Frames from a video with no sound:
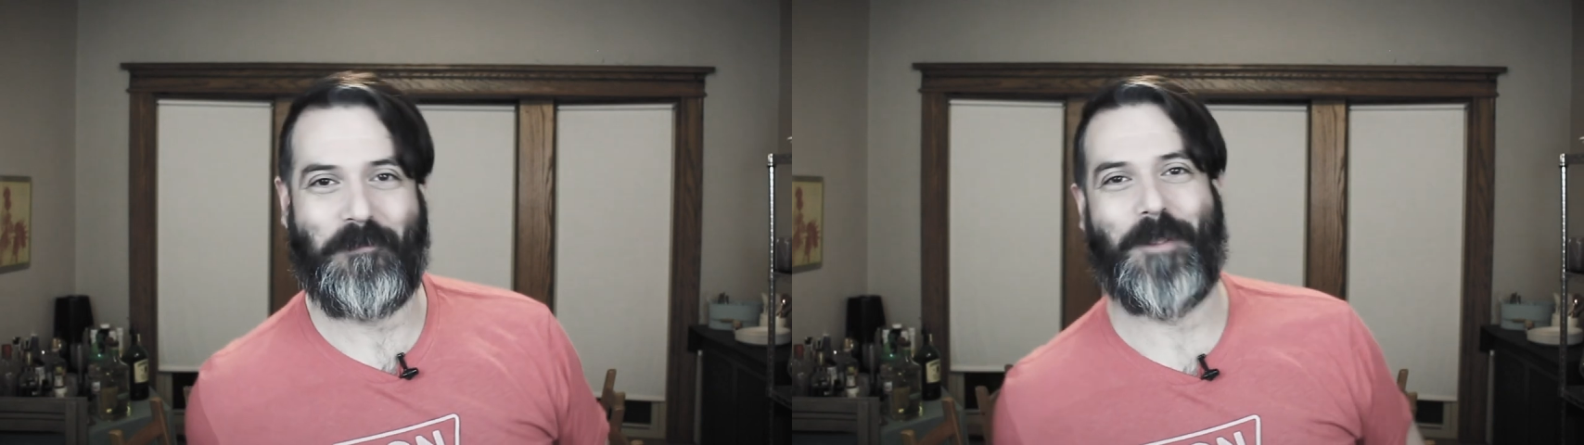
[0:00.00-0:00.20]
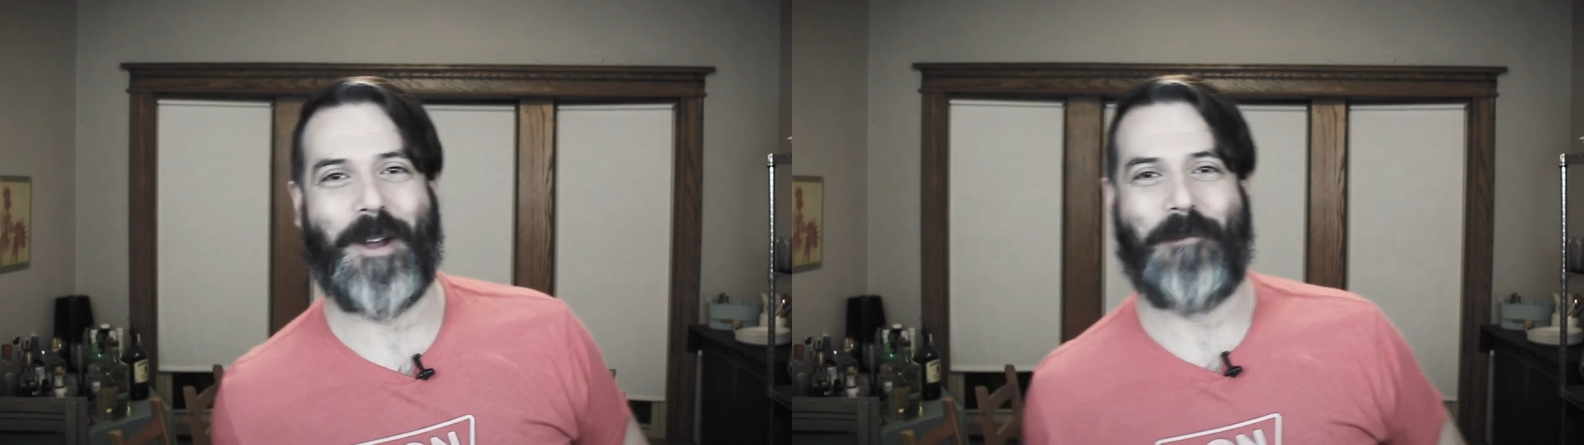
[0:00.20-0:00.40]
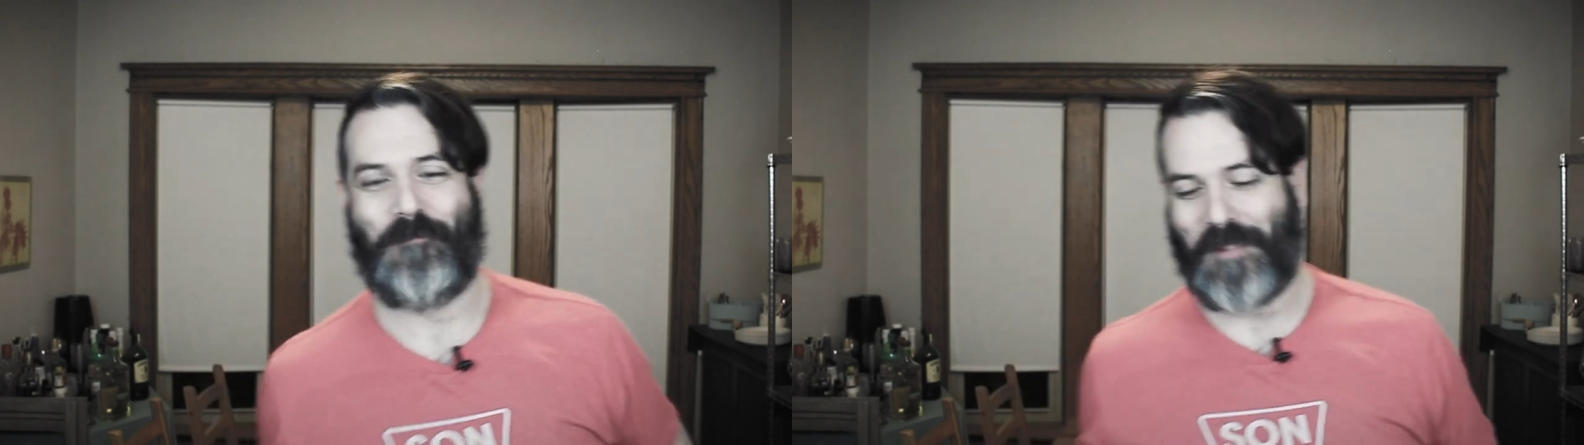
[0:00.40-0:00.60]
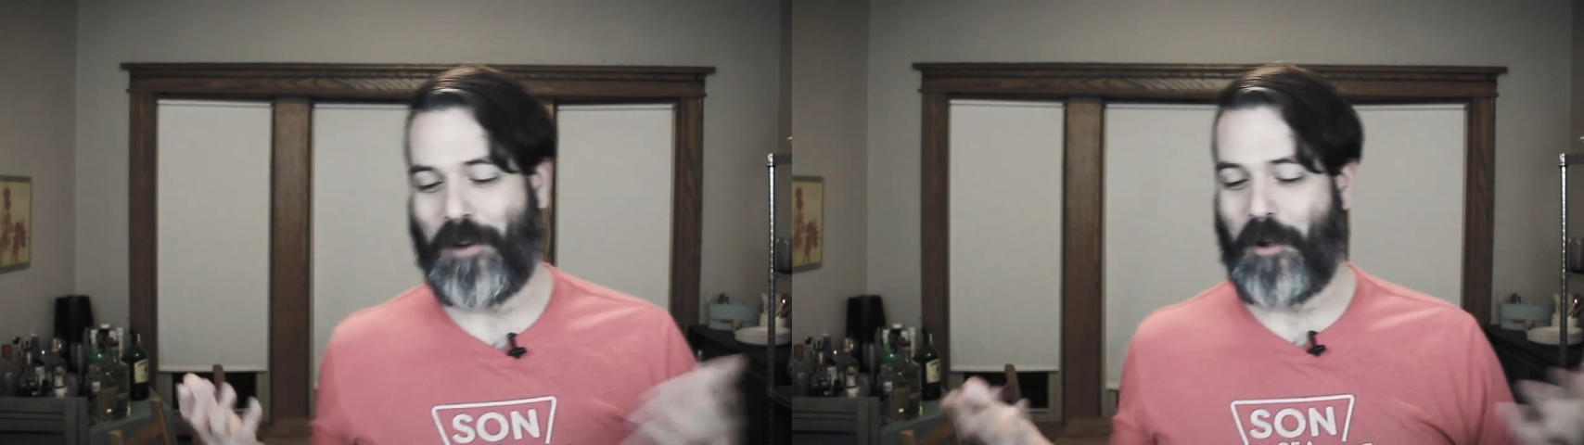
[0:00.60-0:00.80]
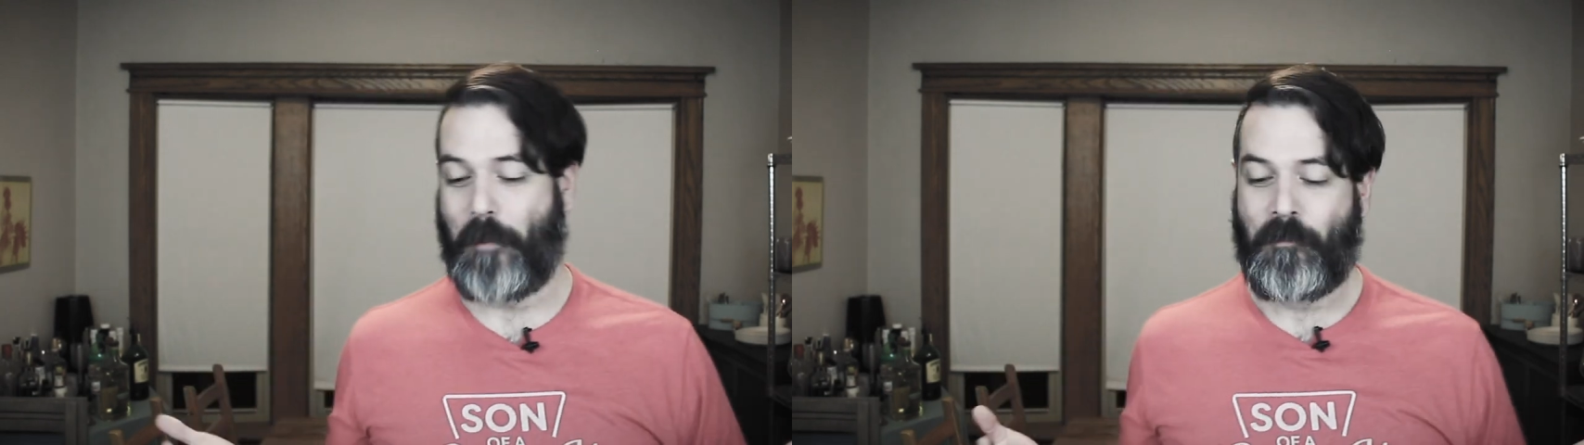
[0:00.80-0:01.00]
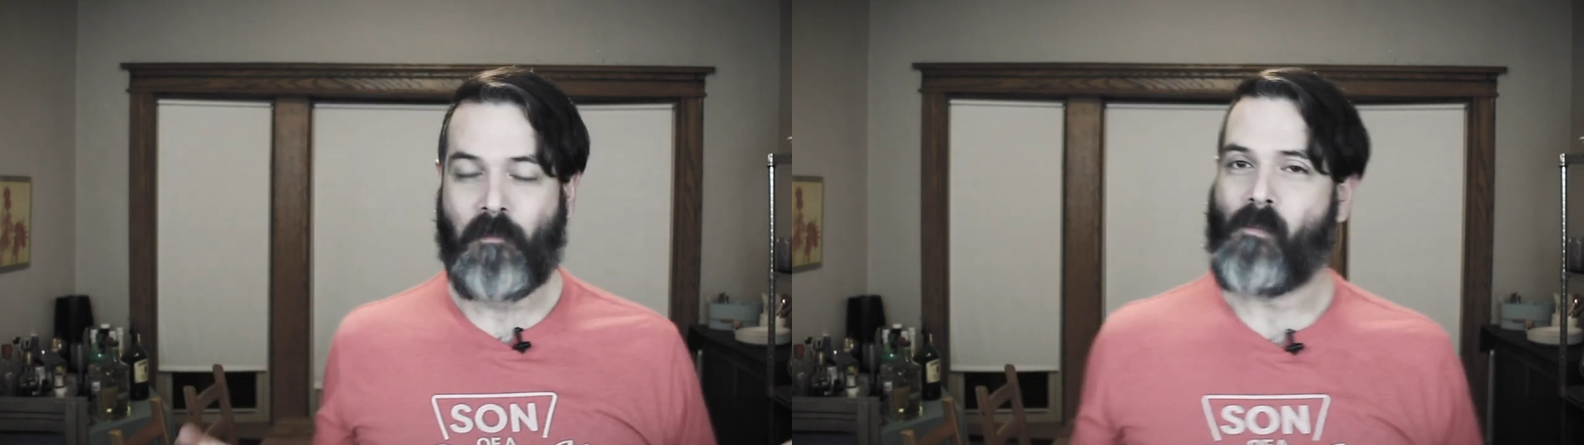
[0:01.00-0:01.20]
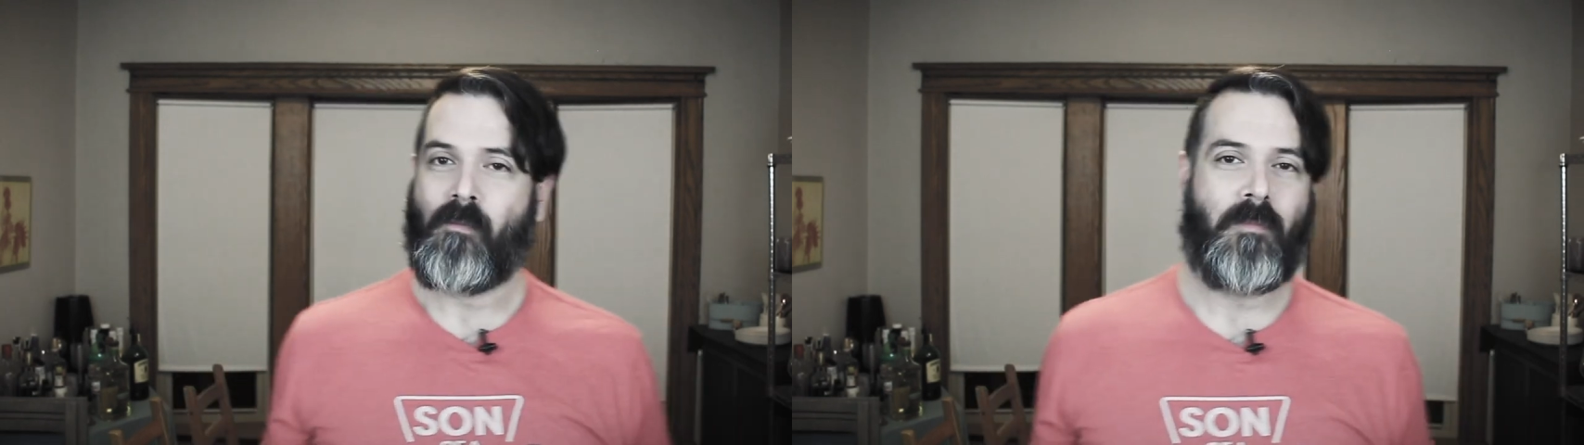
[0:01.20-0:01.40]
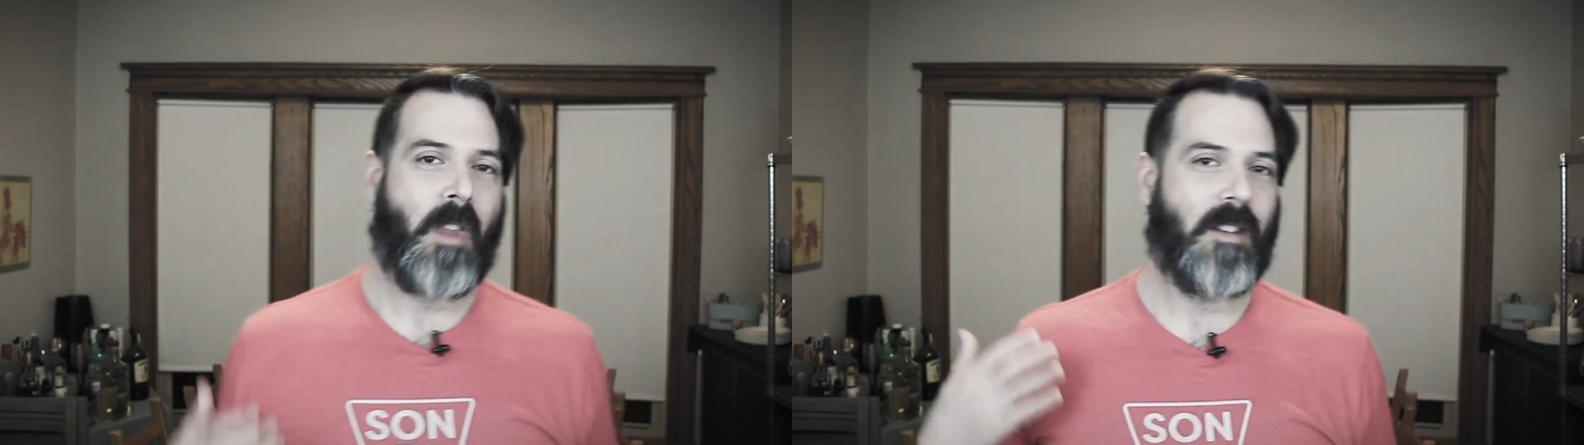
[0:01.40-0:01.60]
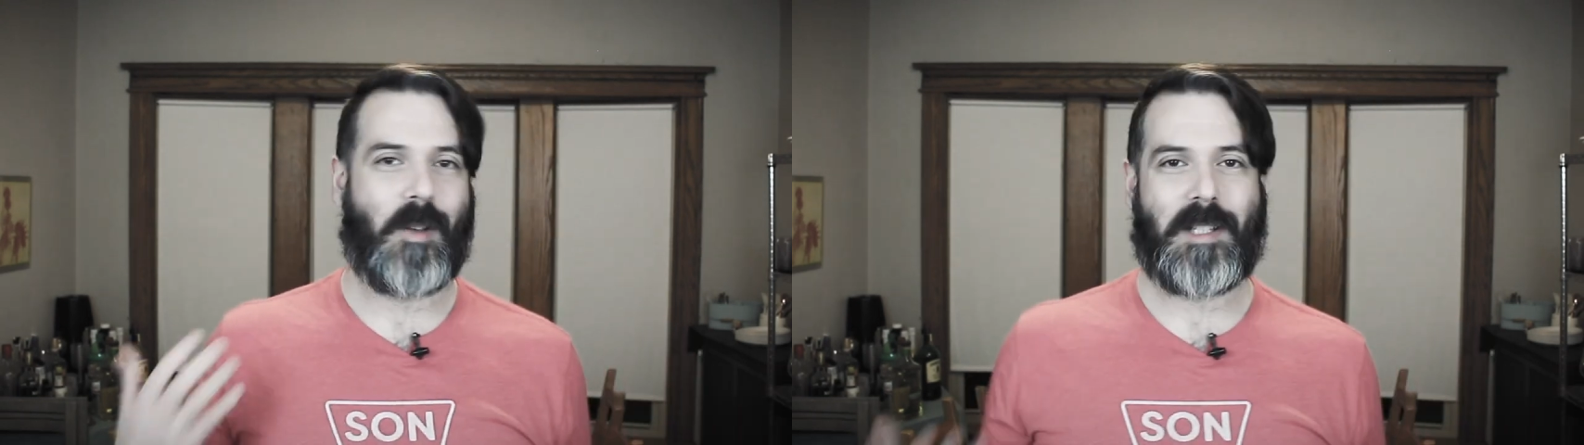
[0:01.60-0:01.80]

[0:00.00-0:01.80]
But anyway, so